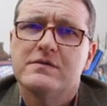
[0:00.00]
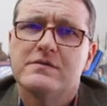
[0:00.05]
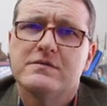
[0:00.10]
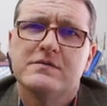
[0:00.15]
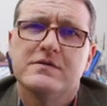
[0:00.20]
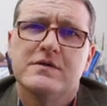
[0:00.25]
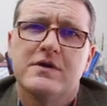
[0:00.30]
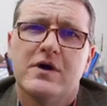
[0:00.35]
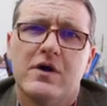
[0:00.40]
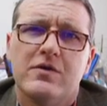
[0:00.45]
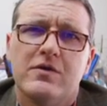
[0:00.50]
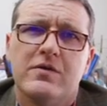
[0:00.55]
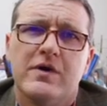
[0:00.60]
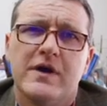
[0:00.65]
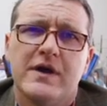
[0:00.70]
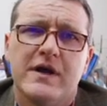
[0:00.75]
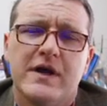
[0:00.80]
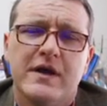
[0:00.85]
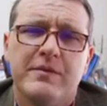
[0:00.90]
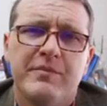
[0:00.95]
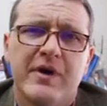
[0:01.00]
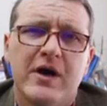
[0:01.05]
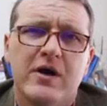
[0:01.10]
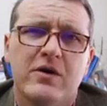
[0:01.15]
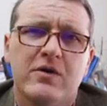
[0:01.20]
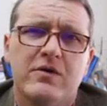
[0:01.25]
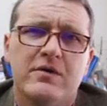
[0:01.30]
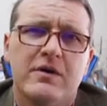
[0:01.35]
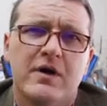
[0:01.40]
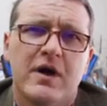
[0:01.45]
an
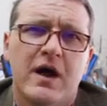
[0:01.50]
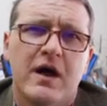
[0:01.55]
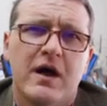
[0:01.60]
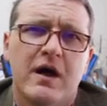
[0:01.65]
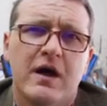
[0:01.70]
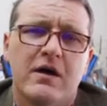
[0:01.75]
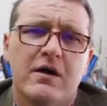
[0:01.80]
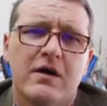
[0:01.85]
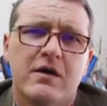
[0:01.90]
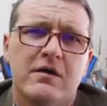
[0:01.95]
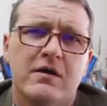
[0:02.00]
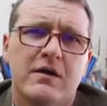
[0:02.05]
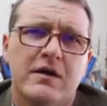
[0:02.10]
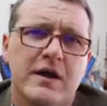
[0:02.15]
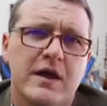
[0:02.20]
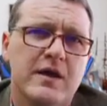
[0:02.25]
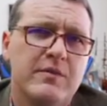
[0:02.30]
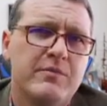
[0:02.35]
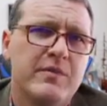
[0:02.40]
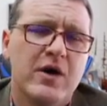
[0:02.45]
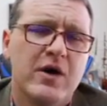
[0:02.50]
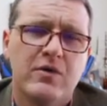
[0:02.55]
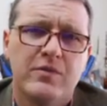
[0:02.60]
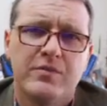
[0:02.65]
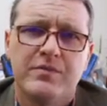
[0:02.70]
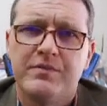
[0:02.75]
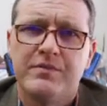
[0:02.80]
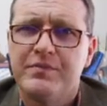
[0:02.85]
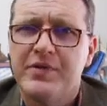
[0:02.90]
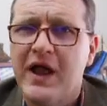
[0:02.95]
email
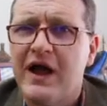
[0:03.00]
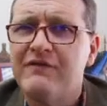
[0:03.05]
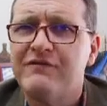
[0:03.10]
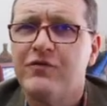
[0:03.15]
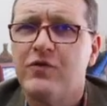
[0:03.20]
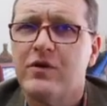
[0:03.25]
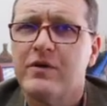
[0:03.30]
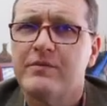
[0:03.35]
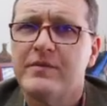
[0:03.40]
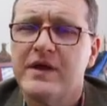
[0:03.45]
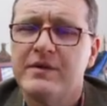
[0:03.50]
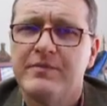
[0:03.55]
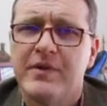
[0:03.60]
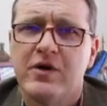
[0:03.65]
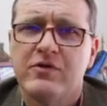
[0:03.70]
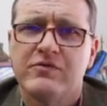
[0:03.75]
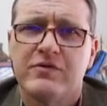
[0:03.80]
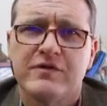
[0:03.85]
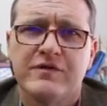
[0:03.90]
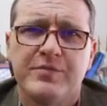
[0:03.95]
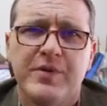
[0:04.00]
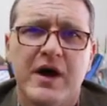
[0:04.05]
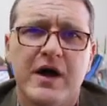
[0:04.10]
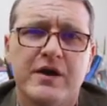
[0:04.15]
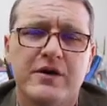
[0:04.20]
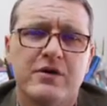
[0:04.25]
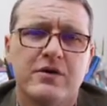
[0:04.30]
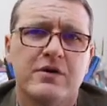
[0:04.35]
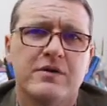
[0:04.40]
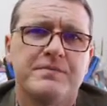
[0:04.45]
platform, email
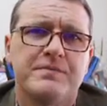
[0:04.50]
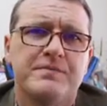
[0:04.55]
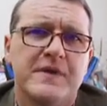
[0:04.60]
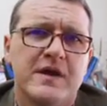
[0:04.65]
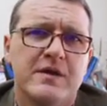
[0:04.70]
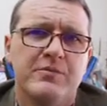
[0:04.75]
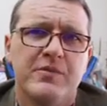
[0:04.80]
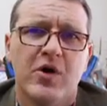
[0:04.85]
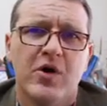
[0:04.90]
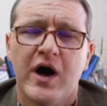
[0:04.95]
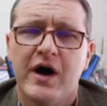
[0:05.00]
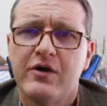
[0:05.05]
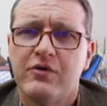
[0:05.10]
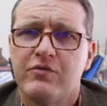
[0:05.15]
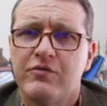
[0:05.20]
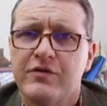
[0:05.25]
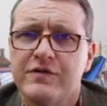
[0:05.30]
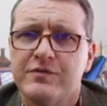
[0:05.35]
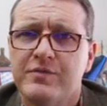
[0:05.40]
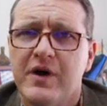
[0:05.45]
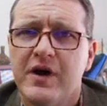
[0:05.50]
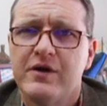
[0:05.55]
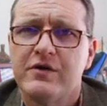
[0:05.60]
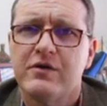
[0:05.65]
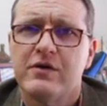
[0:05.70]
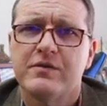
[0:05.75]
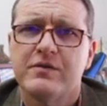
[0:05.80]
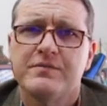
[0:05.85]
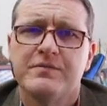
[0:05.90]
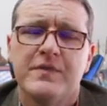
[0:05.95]
responder, email
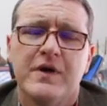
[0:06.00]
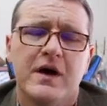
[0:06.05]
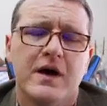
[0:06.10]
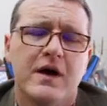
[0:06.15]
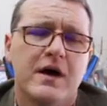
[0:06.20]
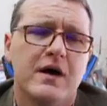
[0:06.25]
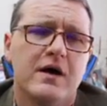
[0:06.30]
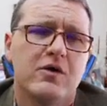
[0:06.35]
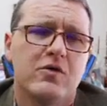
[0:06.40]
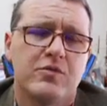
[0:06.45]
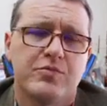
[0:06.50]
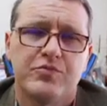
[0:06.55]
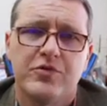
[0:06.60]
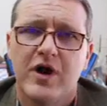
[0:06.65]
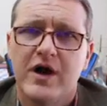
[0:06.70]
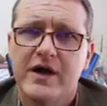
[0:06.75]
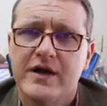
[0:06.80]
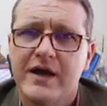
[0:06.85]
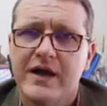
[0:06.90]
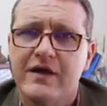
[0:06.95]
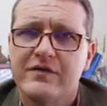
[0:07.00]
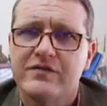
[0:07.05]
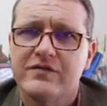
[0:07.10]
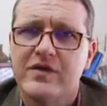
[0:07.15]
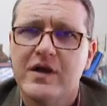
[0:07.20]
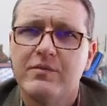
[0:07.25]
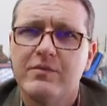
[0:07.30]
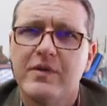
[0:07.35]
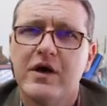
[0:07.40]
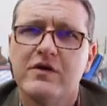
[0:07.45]
autoresponder, or broadcast
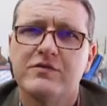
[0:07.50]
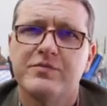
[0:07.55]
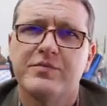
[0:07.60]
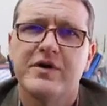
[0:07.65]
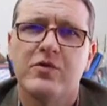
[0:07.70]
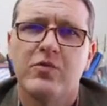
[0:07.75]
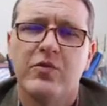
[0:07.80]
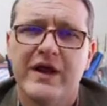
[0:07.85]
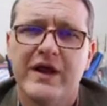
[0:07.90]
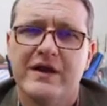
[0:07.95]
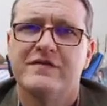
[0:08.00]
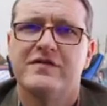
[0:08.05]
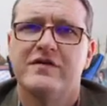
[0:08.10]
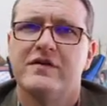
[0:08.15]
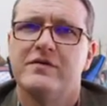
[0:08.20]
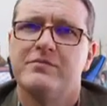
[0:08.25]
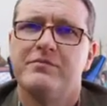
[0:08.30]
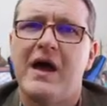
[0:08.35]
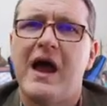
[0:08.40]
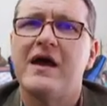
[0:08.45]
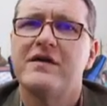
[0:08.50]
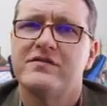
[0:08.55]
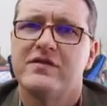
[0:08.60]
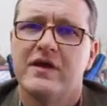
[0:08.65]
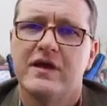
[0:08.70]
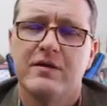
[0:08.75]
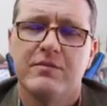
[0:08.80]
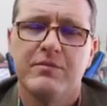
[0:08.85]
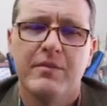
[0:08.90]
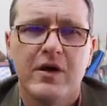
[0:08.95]
emails, but a way to send mass
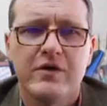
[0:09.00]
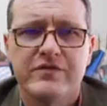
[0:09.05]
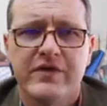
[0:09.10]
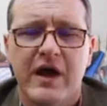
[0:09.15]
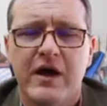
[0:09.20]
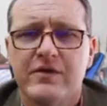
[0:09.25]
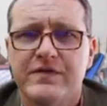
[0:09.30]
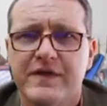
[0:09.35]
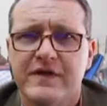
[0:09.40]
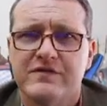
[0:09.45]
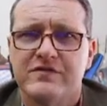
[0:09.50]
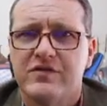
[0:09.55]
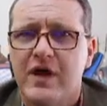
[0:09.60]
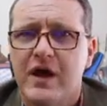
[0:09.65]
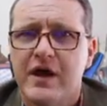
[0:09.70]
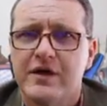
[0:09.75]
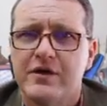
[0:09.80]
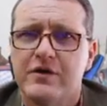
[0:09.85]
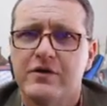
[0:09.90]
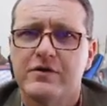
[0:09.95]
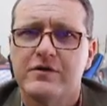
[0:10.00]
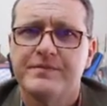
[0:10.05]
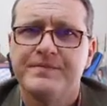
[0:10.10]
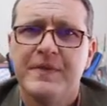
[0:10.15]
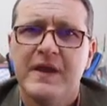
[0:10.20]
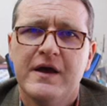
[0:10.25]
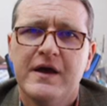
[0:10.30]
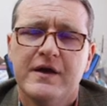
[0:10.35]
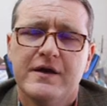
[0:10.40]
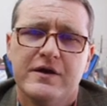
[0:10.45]
emails out that's not your
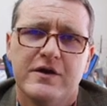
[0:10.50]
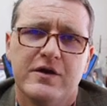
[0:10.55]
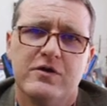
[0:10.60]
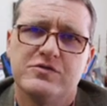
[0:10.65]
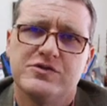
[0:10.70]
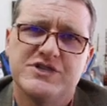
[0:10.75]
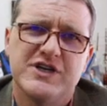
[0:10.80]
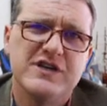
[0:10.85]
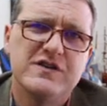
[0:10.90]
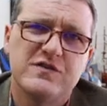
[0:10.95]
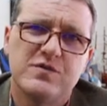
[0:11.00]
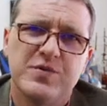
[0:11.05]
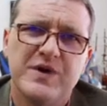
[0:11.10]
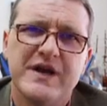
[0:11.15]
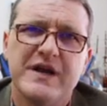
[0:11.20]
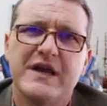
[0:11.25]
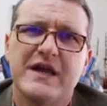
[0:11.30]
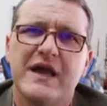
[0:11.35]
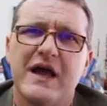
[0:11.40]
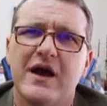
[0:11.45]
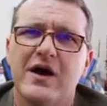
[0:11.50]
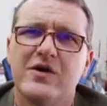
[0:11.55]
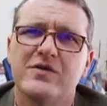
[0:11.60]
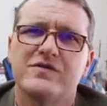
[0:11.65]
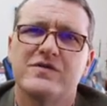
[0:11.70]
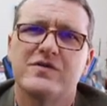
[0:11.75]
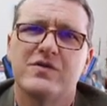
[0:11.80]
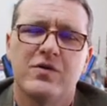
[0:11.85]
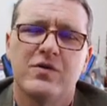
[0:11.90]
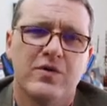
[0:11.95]
G Suite
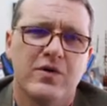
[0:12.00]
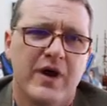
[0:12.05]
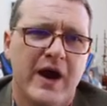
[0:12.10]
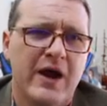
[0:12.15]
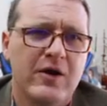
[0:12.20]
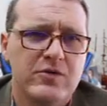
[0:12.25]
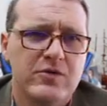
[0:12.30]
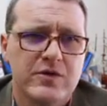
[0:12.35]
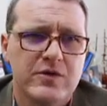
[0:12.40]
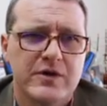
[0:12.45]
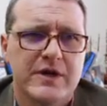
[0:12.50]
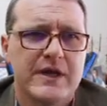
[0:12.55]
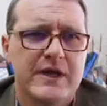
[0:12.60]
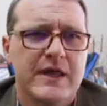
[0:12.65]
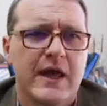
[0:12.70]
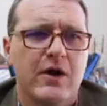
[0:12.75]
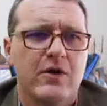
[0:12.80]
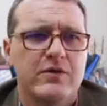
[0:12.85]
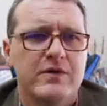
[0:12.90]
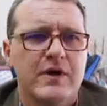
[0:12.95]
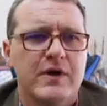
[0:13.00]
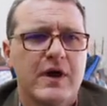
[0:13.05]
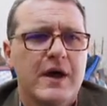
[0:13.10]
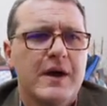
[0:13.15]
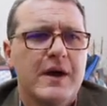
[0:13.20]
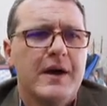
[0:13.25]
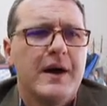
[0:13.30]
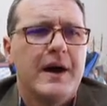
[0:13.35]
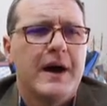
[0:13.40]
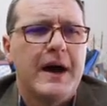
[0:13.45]
account or Outlook account.
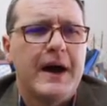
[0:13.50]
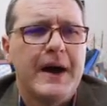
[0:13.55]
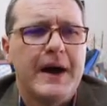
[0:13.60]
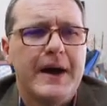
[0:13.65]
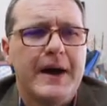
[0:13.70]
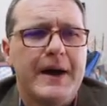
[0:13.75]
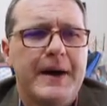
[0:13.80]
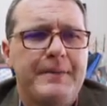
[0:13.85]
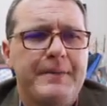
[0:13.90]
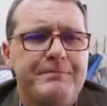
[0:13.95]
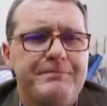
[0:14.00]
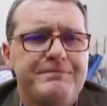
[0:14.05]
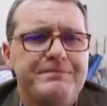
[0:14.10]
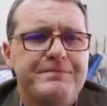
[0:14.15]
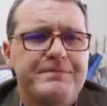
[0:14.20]
Um,